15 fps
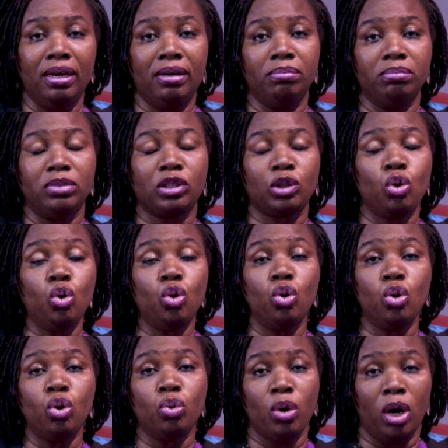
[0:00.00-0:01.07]

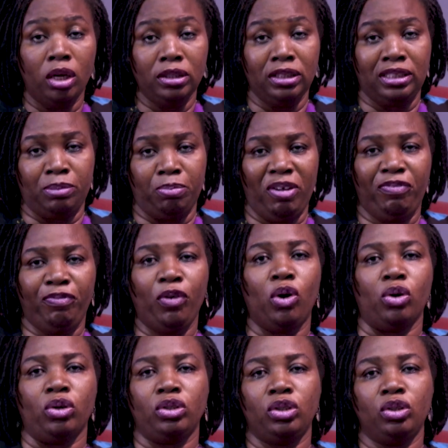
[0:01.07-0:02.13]
school runs
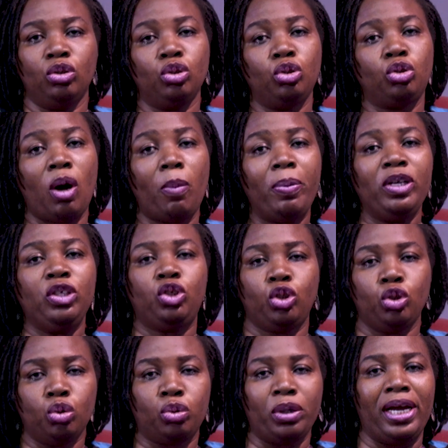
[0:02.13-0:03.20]
before, you know, dropping
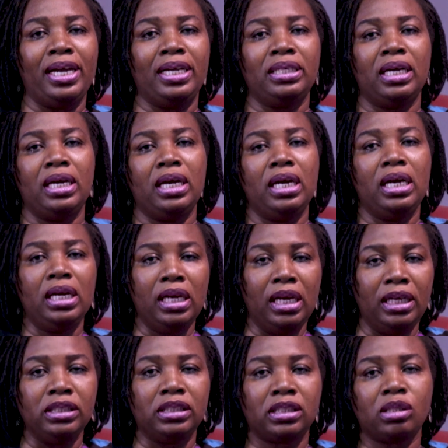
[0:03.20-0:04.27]
children
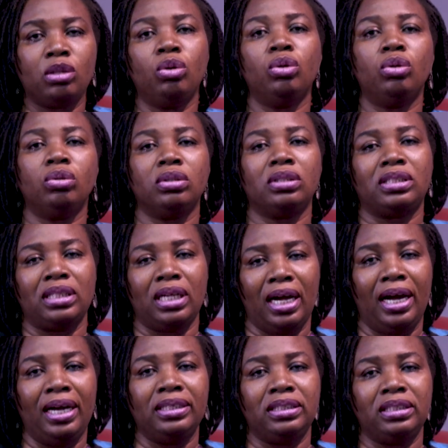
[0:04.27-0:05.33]
in schools
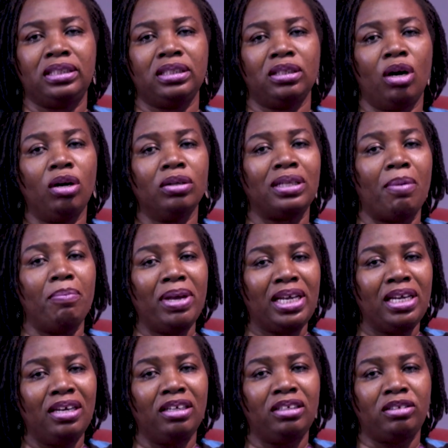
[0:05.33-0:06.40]
and all that,
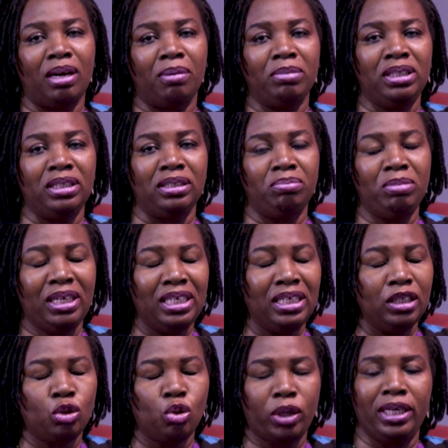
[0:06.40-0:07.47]
making a
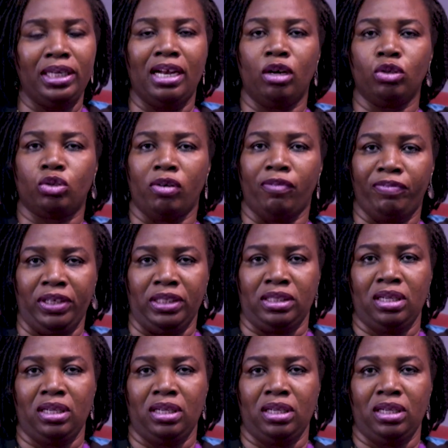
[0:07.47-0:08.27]
token out of it.